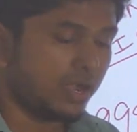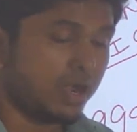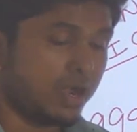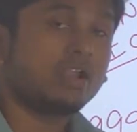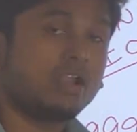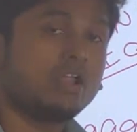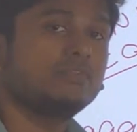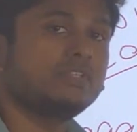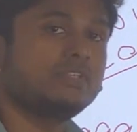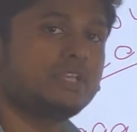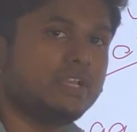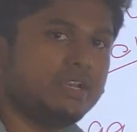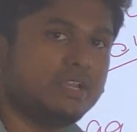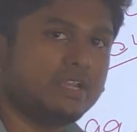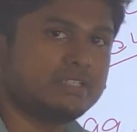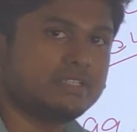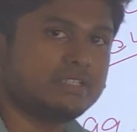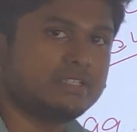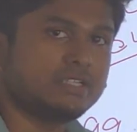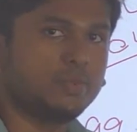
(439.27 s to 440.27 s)
all of the
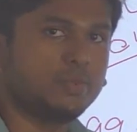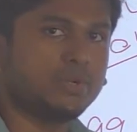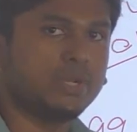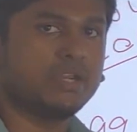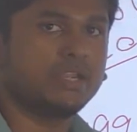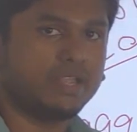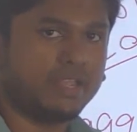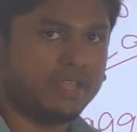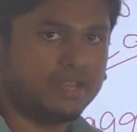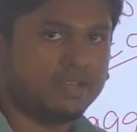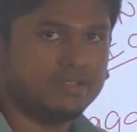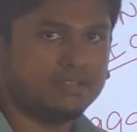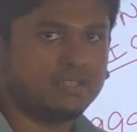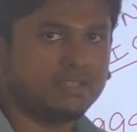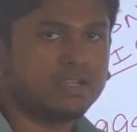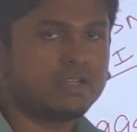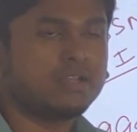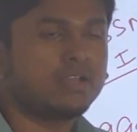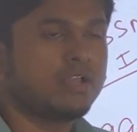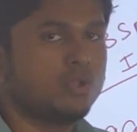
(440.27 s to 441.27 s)
India's debt are
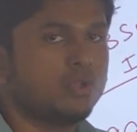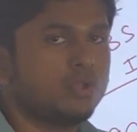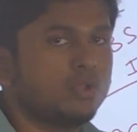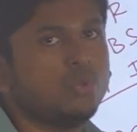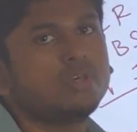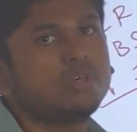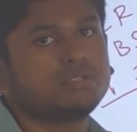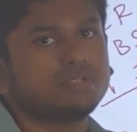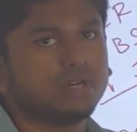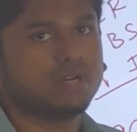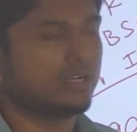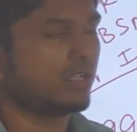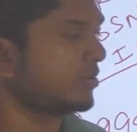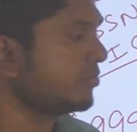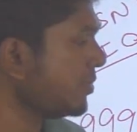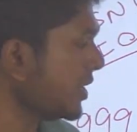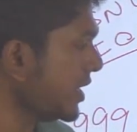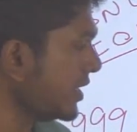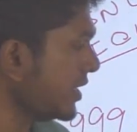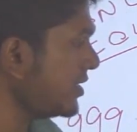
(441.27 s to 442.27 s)
in the US
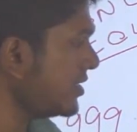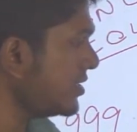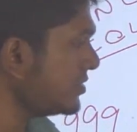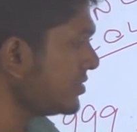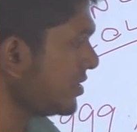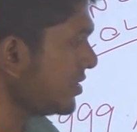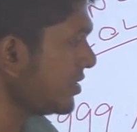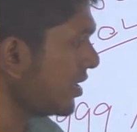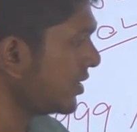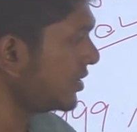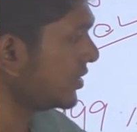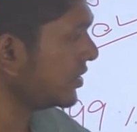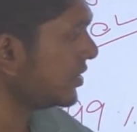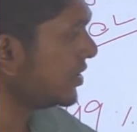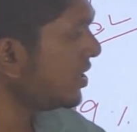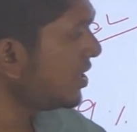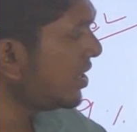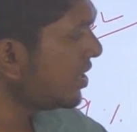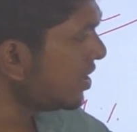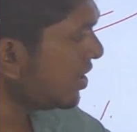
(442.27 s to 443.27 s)
dollar, but it is
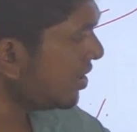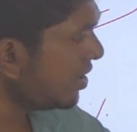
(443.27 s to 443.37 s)
not.